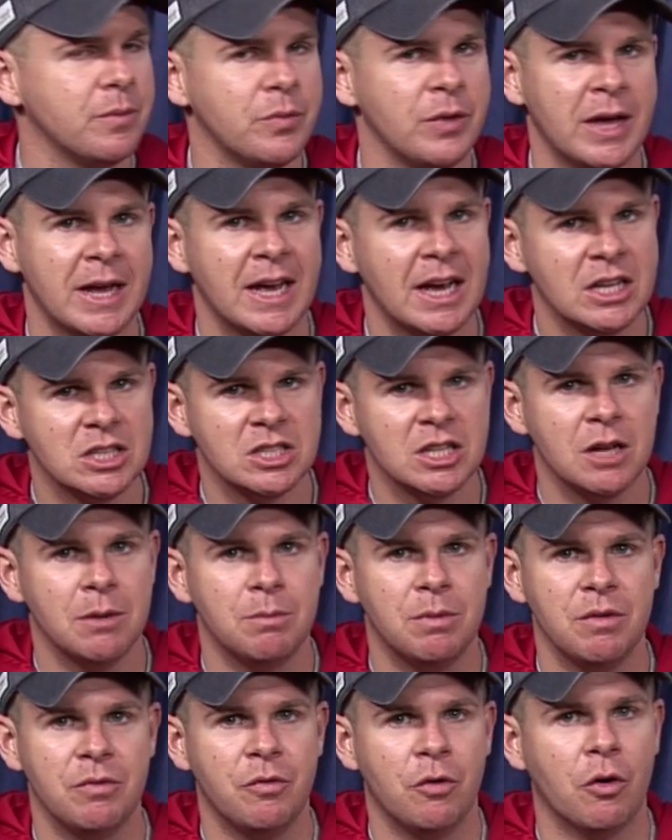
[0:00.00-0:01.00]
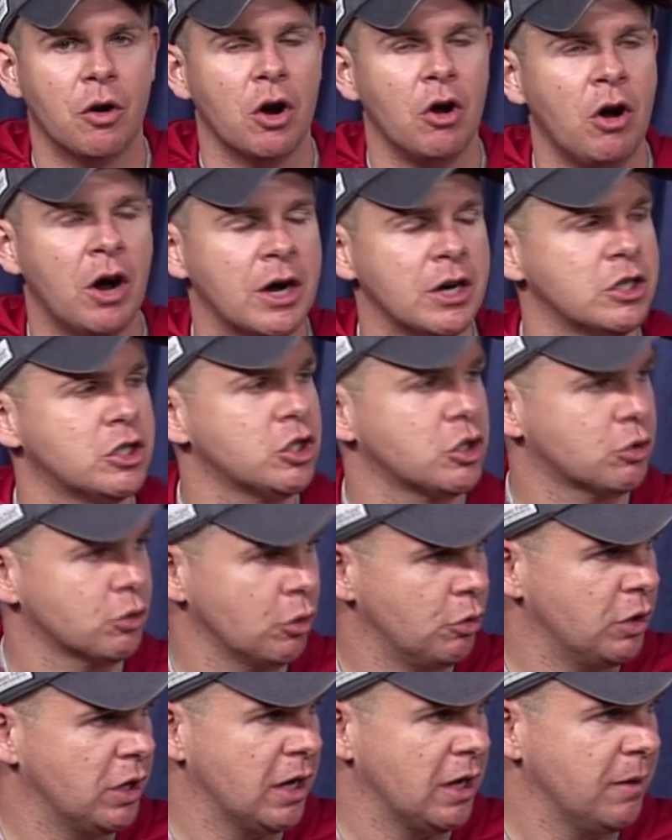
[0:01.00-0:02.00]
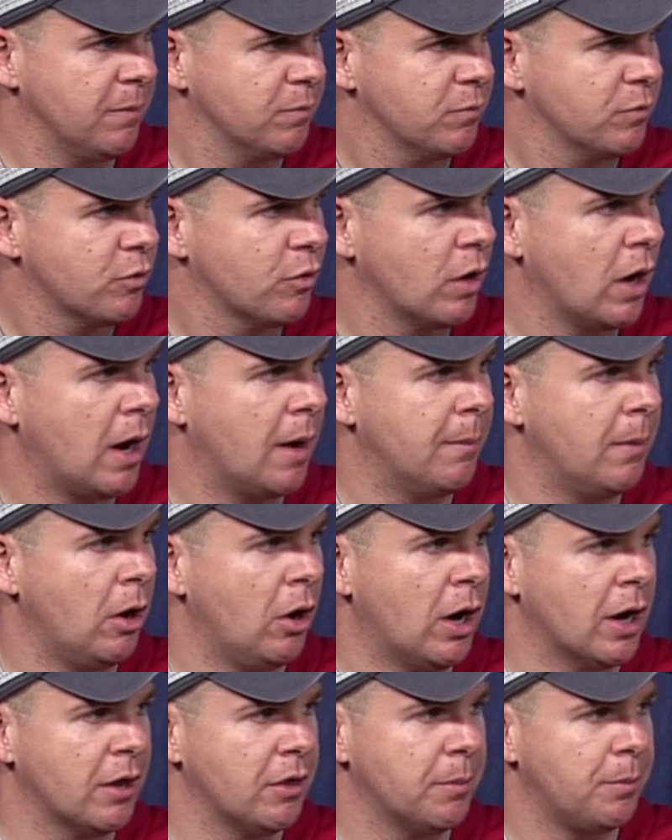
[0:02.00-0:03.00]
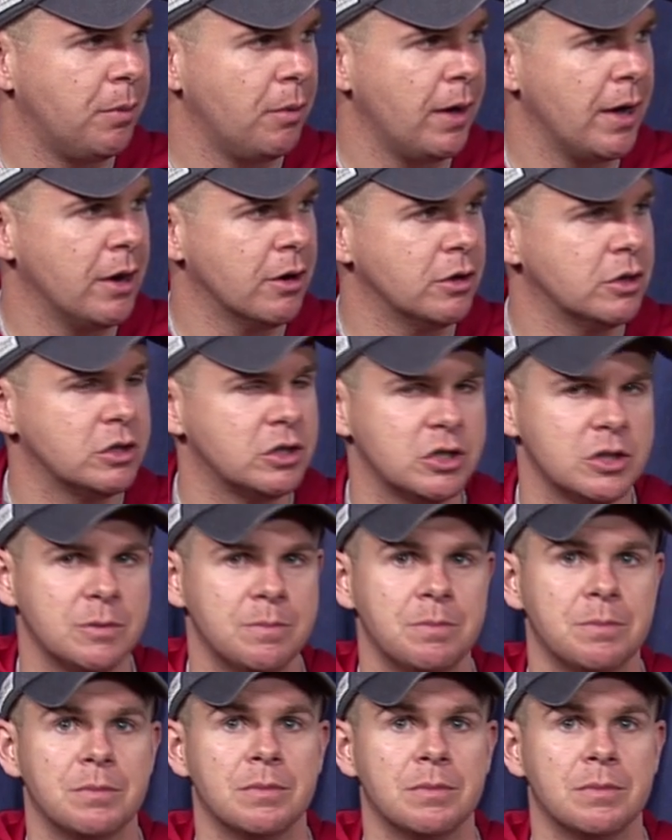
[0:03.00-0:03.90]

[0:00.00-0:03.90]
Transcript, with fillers: like I said before, a lot of scrutiny from a lot of the players,